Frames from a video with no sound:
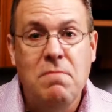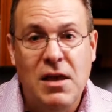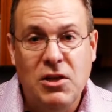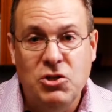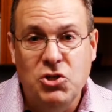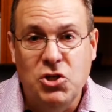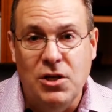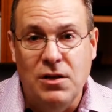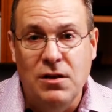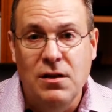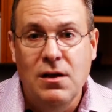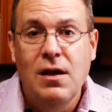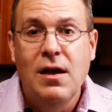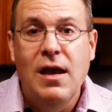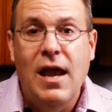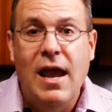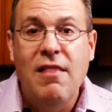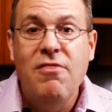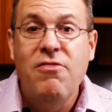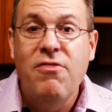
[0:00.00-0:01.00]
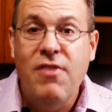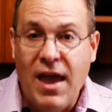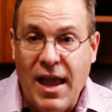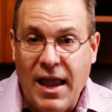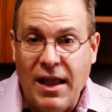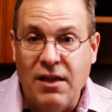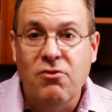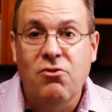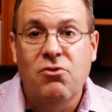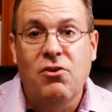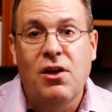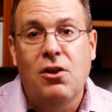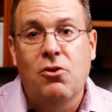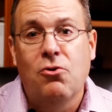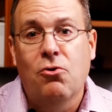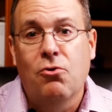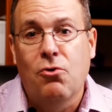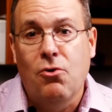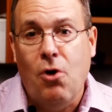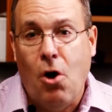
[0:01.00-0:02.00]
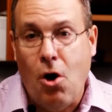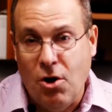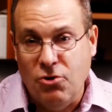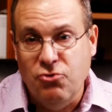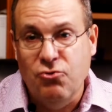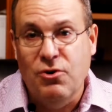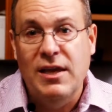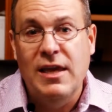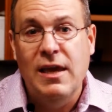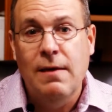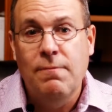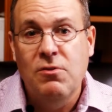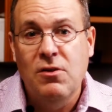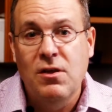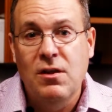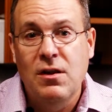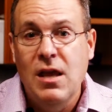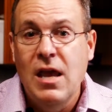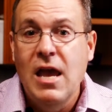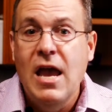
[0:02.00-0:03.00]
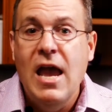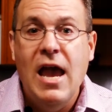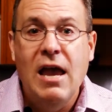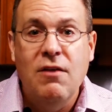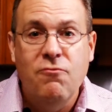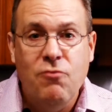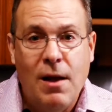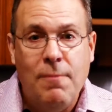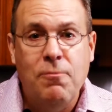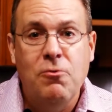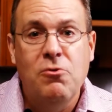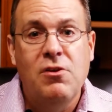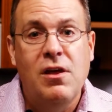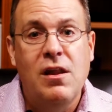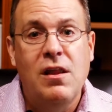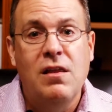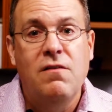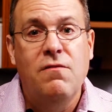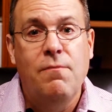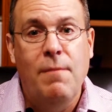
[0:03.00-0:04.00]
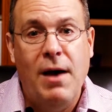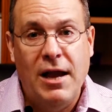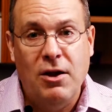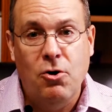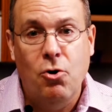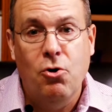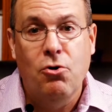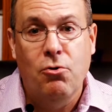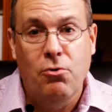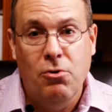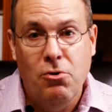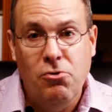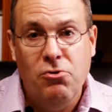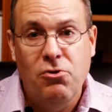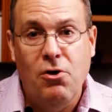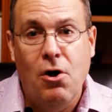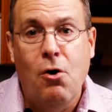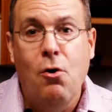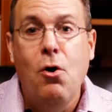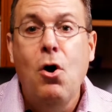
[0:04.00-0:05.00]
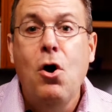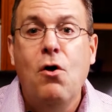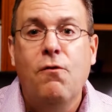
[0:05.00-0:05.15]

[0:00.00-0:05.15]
mention and thank Senator Audrey Gibson and Representative Michael Caruso